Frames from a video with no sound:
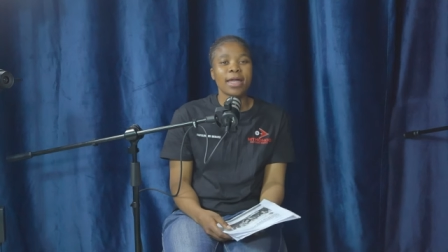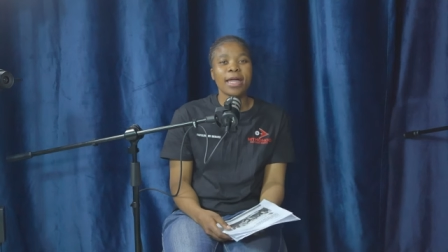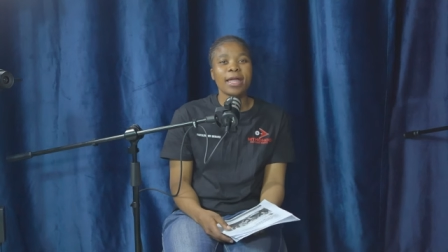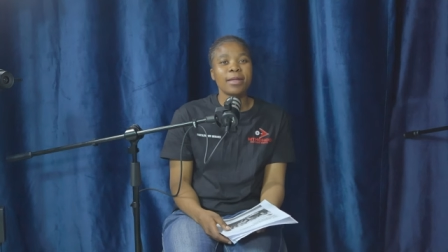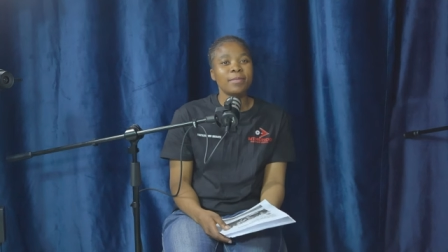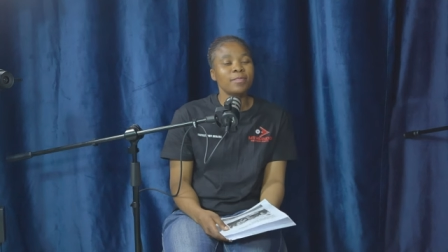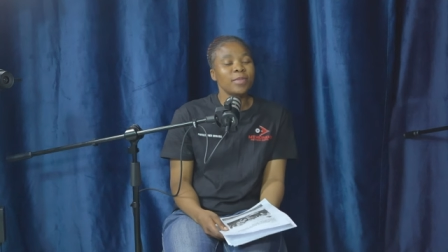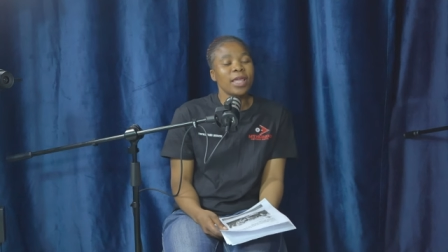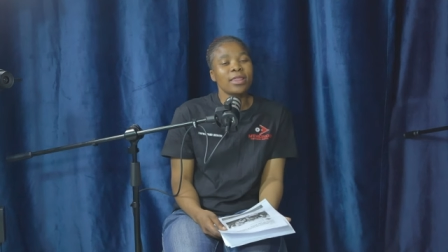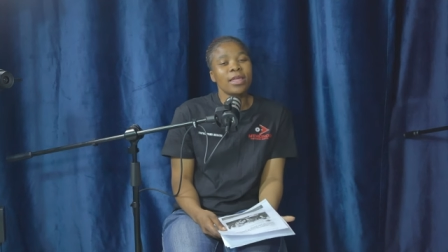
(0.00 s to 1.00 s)

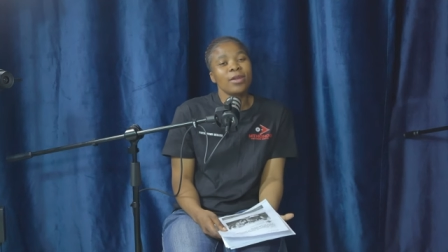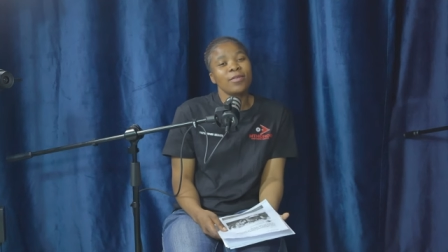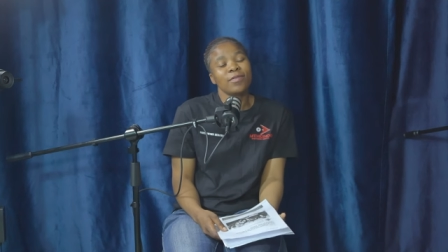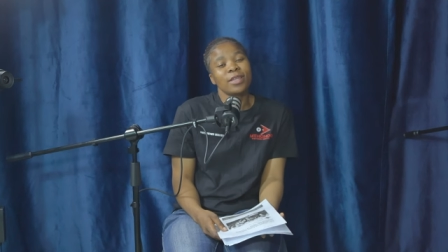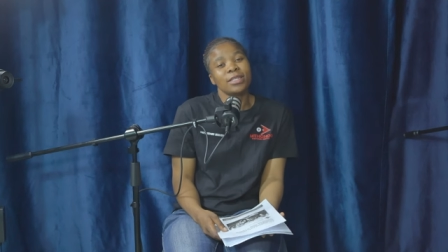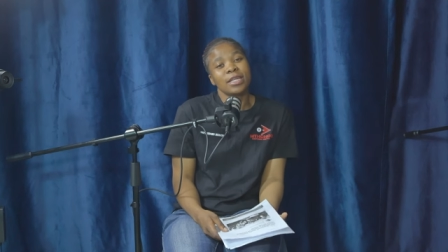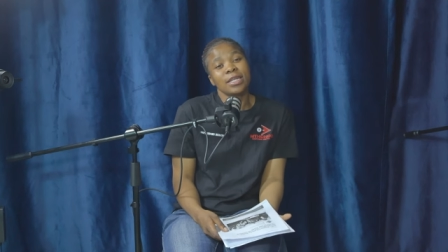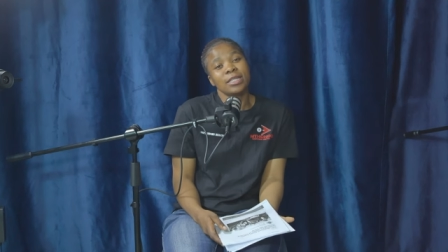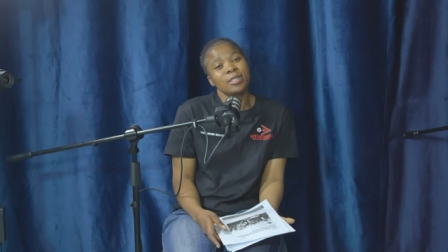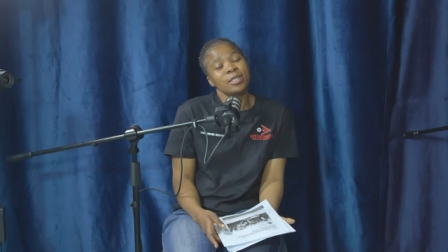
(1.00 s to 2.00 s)
Um, at the end of the
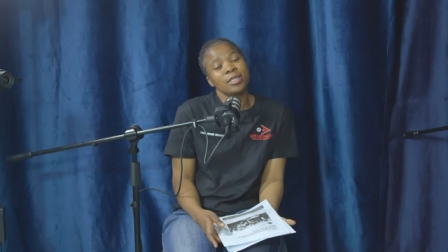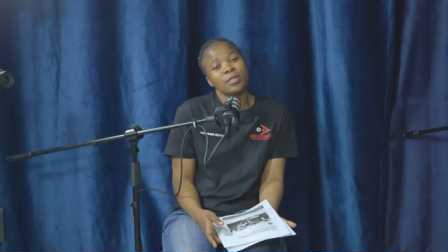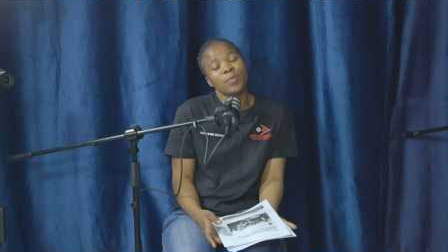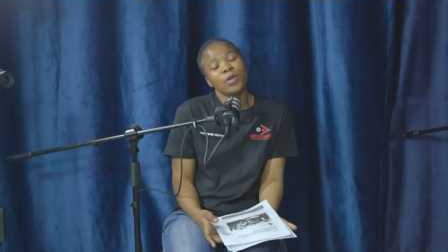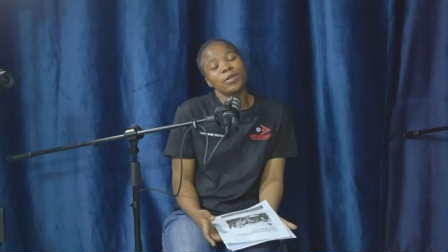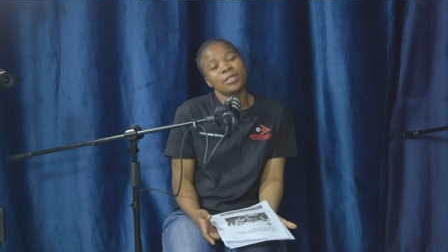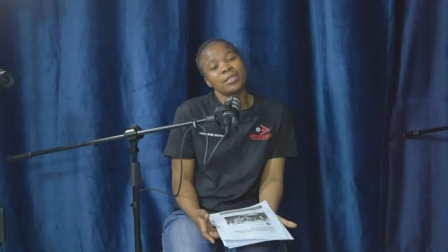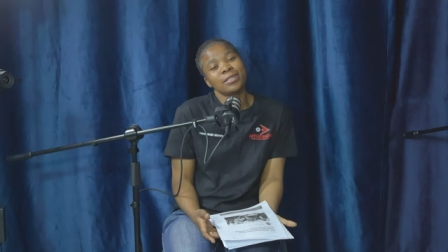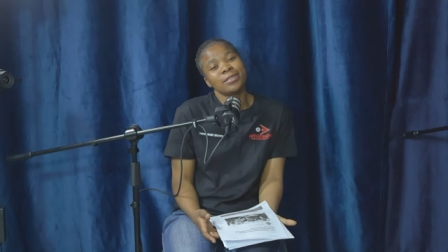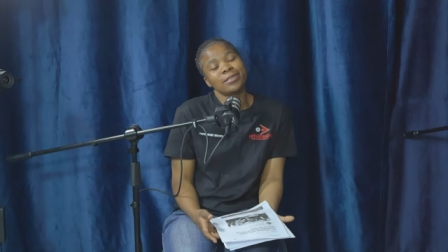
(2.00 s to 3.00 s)
day, it's it's
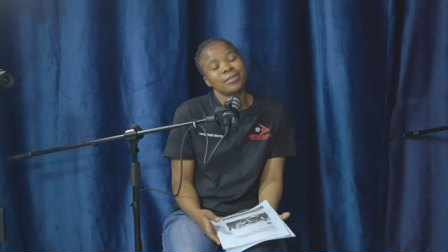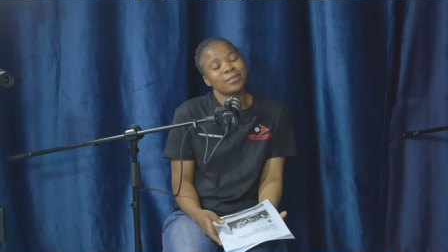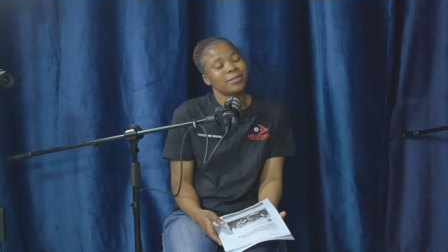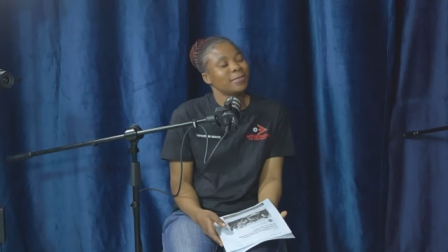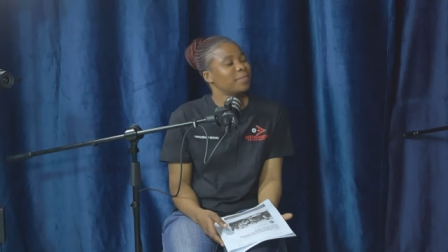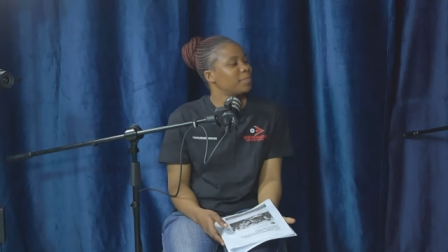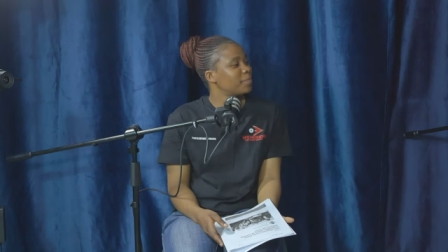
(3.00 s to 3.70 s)
politics.